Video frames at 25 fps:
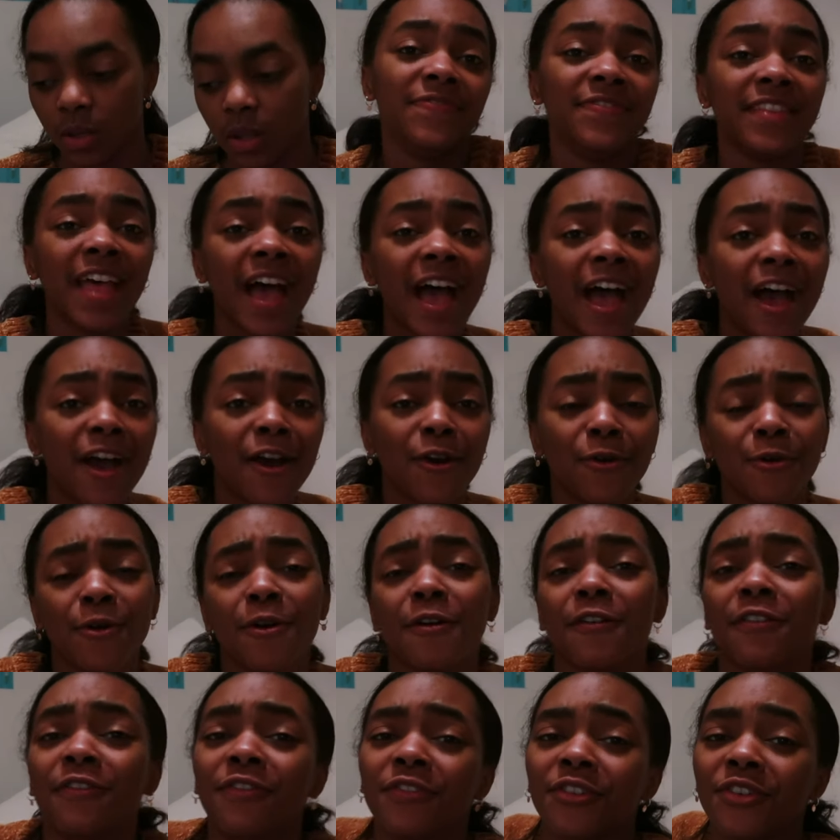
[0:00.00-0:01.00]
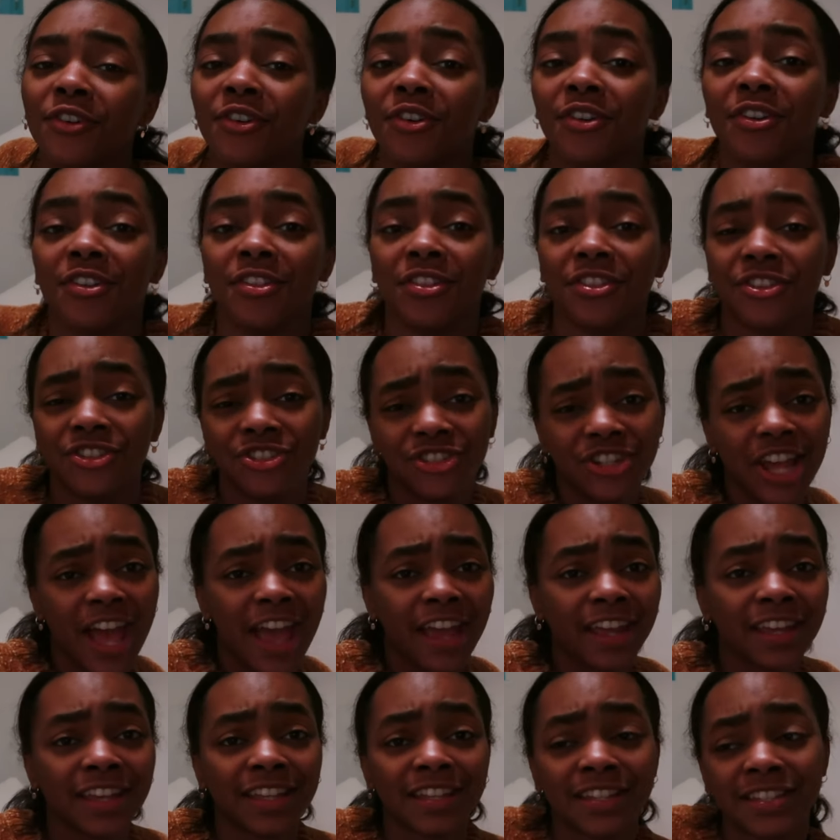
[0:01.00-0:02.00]
Now for the
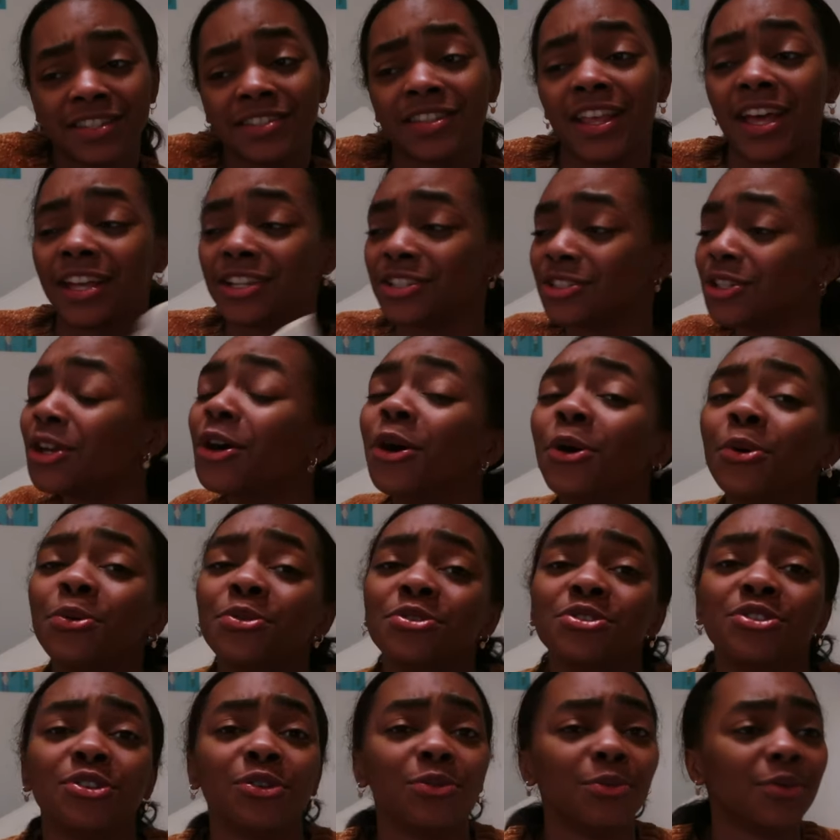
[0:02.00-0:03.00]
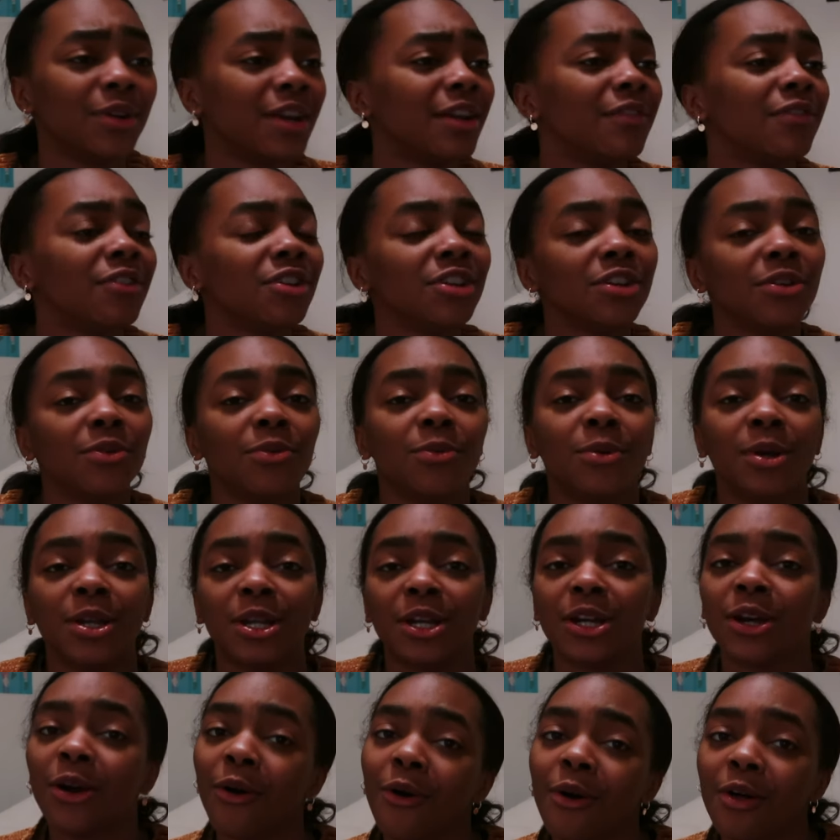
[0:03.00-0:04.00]
jackets slash coats or whatever you want
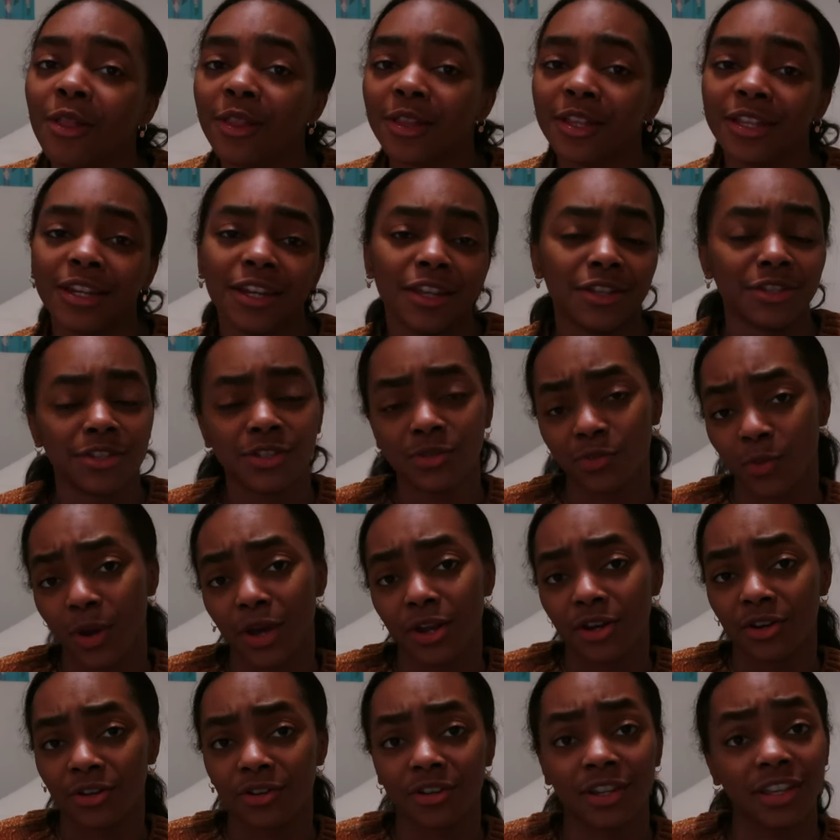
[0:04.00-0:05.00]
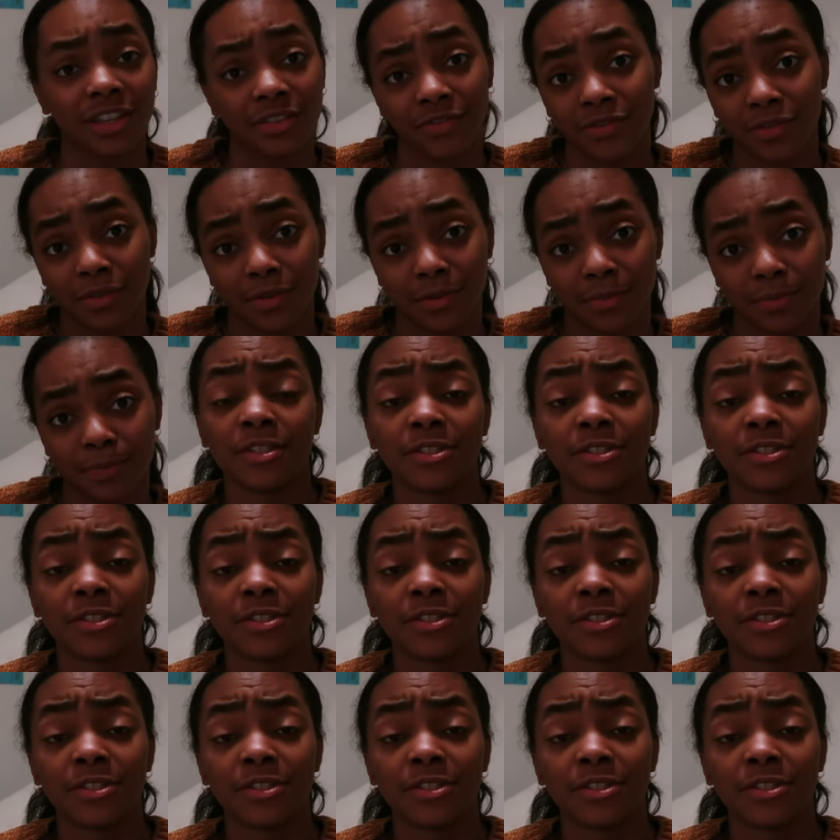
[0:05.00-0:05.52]
to call it, a sweater even.